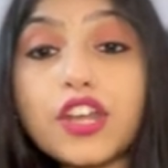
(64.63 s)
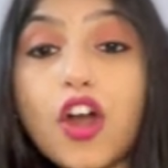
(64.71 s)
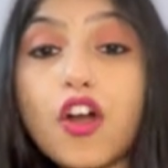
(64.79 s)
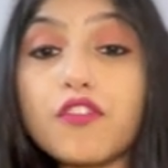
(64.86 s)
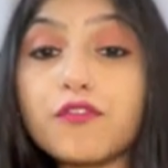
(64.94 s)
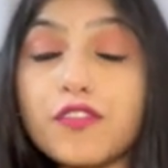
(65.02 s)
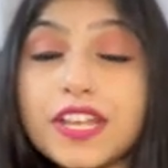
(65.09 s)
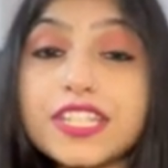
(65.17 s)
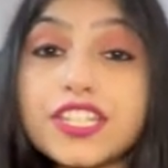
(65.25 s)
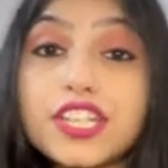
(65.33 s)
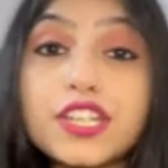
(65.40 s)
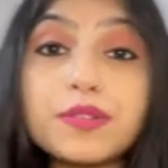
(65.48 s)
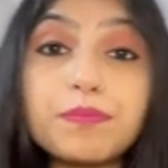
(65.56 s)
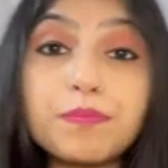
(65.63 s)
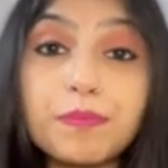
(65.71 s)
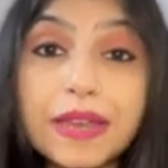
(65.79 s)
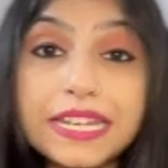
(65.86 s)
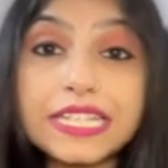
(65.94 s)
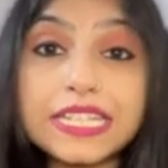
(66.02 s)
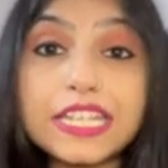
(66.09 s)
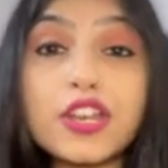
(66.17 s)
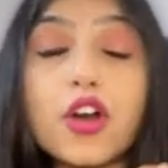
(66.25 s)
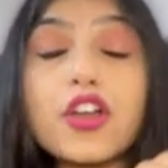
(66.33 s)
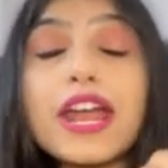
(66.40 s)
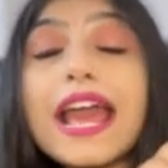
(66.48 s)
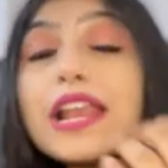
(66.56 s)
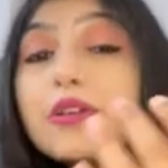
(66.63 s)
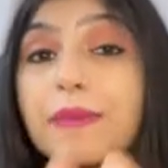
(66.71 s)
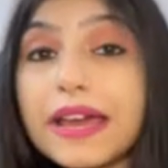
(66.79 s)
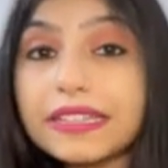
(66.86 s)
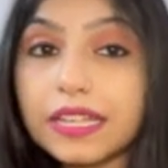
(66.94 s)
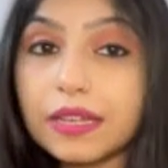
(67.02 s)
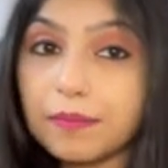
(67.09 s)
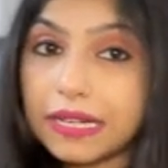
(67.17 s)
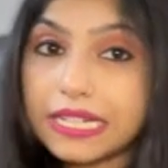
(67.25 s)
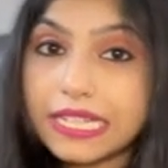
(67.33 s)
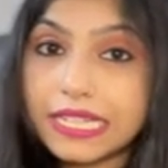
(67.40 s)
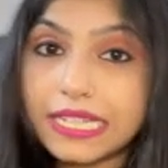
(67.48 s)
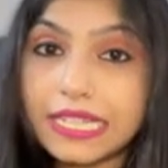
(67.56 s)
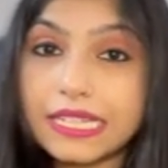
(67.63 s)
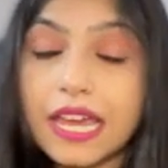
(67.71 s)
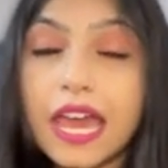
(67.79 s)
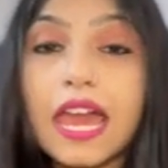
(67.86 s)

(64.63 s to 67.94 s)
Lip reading: of Western medicine or allopathic medicine.